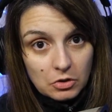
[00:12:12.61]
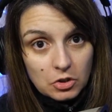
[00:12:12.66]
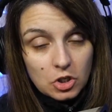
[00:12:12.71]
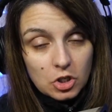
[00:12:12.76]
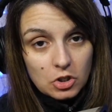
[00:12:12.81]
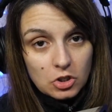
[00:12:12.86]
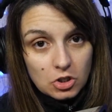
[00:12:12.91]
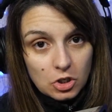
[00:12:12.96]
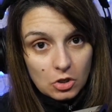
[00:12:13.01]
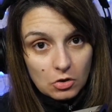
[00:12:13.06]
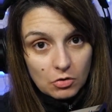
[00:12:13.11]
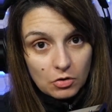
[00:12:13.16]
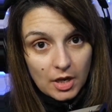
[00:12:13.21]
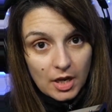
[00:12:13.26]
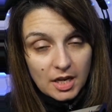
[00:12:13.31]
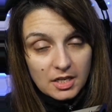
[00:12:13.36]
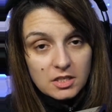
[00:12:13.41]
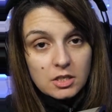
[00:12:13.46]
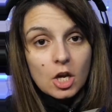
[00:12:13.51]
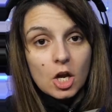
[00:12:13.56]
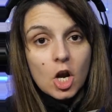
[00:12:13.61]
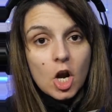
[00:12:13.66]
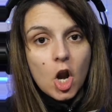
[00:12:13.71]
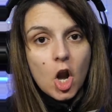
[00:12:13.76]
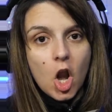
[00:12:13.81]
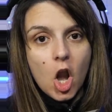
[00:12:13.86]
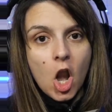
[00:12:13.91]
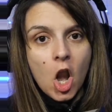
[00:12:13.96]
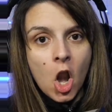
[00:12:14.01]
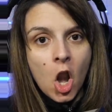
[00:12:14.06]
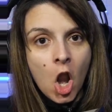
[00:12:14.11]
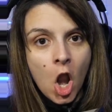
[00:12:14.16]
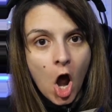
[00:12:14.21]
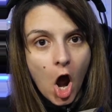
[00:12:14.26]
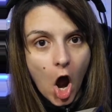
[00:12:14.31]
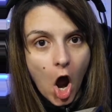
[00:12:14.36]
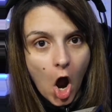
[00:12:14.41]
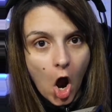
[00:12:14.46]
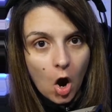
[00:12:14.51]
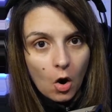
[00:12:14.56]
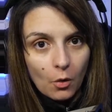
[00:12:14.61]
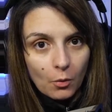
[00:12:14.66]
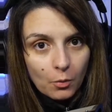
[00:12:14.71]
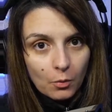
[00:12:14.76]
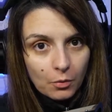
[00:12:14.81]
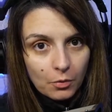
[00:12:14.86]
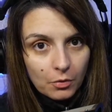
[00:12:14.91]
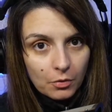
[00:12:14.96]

to do this? No.